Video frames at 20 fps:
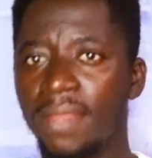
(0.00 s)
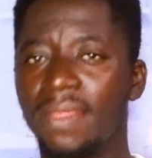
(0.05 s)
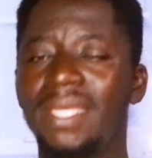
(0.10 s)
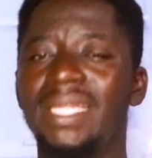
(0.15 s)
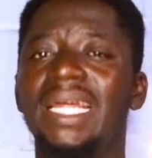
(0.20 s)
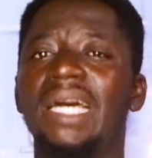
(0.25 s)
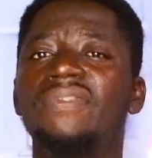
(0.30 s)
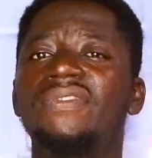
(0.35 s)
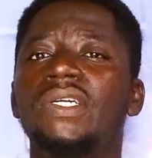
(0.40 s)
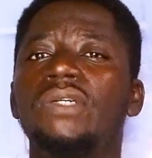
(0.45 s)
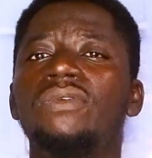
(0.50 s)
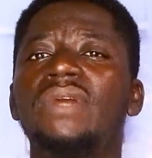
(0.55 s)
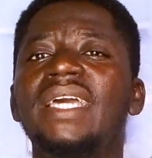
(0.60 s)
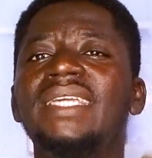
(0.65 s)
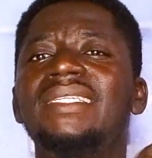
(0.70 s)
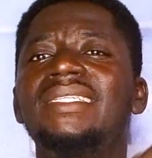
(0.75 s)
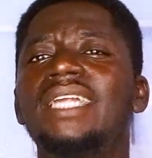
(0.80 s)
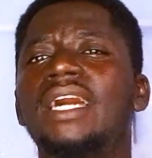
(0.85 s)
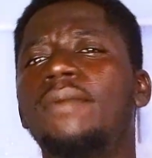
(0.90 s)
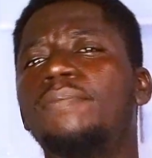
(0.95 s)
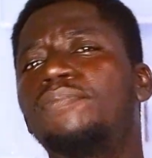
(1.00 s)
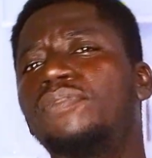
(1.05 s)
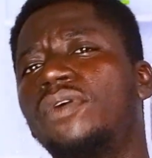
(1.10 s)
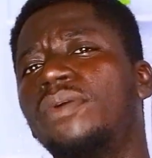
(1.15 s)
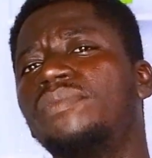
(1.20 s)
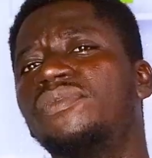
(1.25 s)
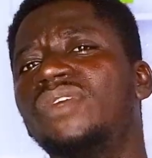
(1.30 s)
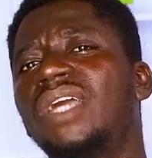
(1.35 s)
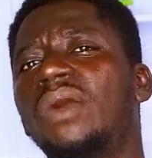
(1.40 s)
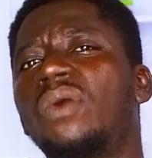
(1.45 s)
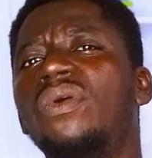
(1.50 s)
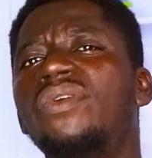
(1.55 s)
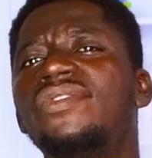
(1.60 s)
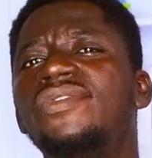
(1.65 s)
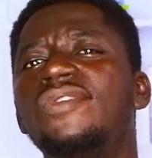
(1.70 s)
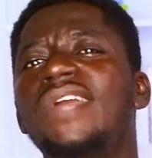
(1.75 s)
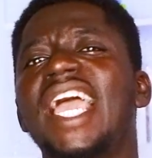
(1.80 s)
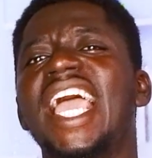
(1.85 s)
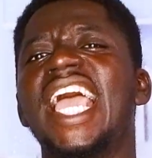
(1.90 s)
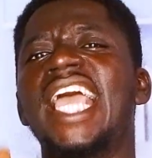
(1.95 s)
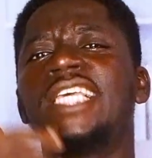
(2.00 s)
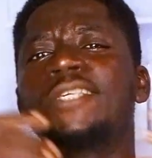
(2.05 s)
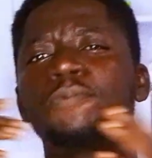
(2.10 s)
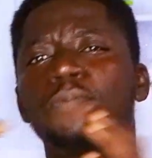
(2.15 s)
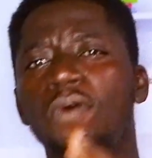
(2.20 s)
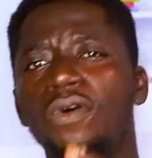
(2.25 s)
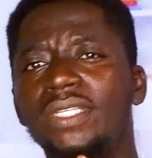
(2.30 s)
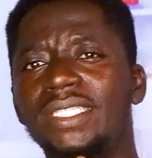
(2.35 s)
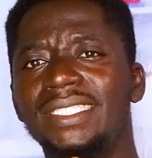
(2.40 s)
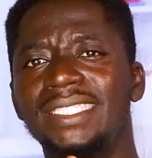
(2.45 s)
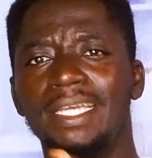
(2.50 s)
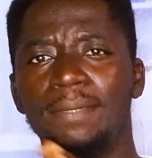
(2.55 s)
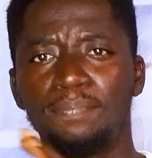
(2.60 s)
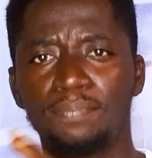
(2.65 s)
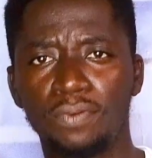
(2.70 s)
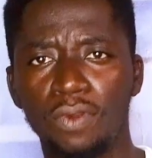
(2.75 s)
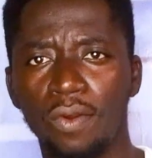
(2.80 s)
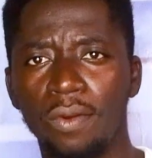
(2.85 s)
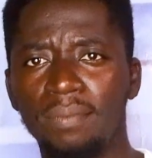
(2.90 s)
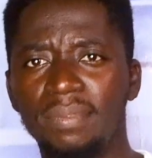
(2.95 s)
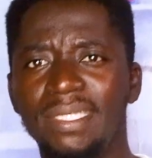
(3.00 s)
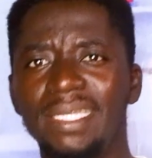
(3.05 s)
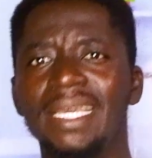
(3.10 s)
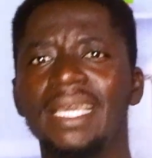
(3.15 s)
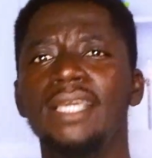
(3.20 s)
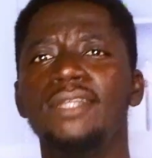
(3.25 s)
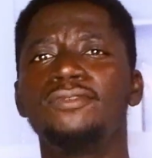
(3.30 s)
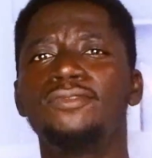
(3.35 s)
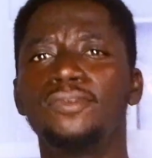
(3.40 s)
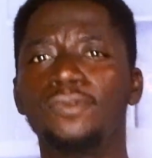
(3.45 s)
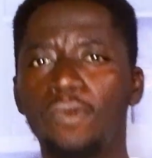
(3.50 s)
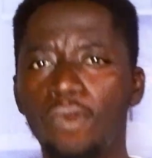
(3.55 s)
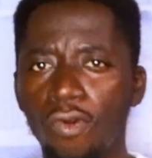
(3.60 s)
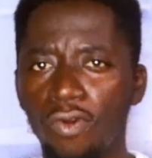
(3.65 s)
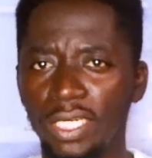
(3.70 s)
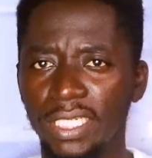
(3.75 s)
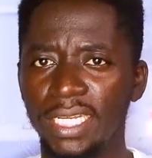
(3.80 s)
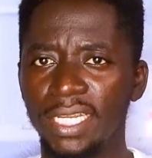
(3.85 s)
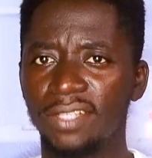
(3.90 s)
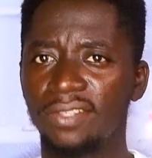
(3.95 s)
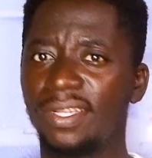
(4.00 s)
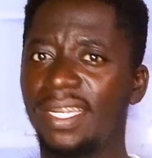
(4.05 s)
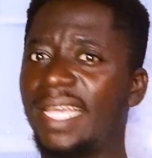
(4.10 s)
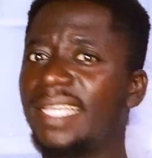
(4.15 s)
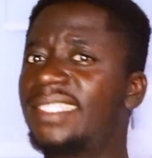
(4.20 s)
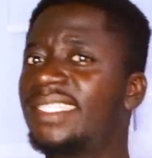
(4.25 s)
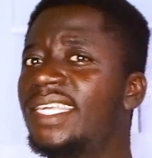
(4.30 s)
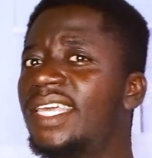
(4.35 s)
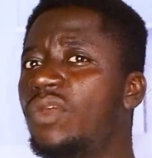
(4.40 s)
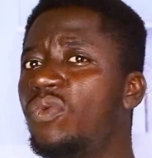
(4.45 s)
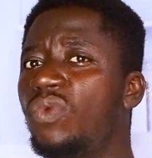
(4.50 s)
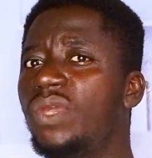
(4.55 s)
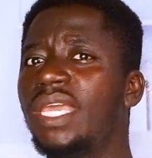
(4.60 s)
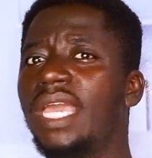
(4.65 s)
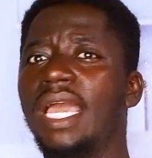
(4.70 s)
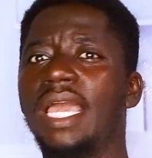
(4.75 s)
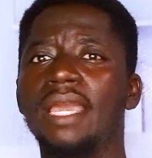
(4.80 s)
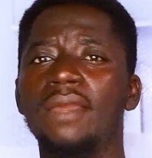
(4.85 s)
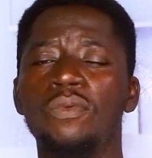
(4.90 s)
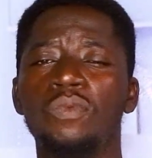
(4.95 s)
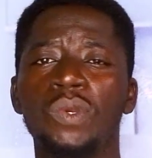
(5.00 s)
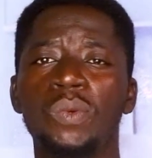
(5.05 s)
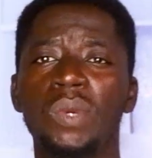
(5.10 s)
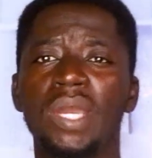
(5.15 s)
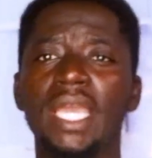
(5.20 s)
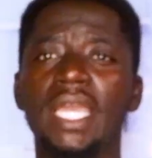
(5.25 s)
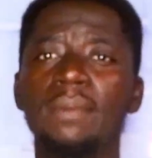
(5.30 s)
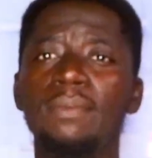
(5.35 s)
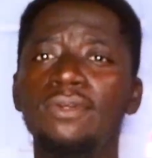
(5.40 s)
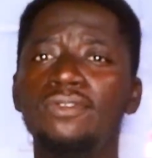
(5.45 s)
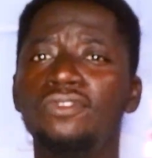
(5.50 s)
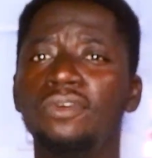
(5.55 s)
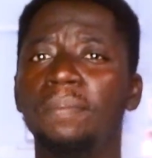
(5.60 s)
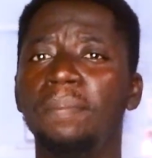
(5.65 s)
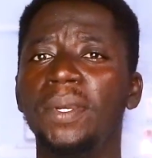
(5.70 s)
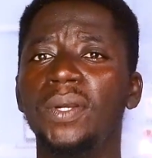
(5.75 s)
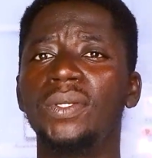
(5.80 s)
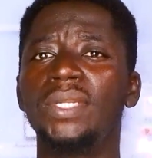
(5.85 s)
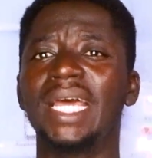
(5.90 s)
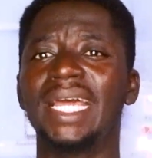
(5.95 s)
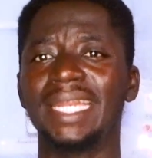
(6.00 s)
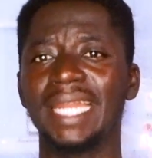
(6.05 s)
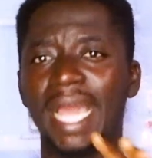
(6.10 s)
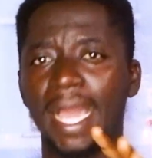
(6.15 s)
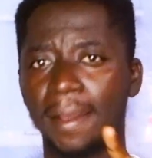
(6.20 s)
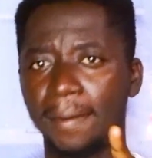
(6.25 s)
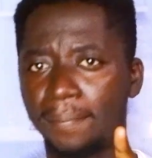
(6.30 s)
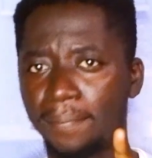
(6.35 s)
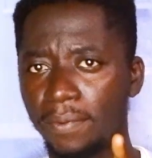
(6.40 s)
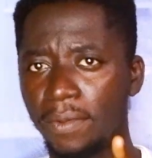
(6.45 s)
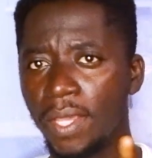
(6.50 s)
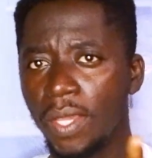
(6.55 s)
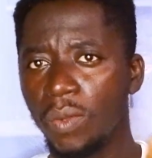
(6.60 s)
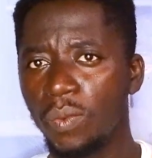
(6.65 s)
Then after writing our prompt, we are going to export the prompt to code. So let's say we are we were able to build an app.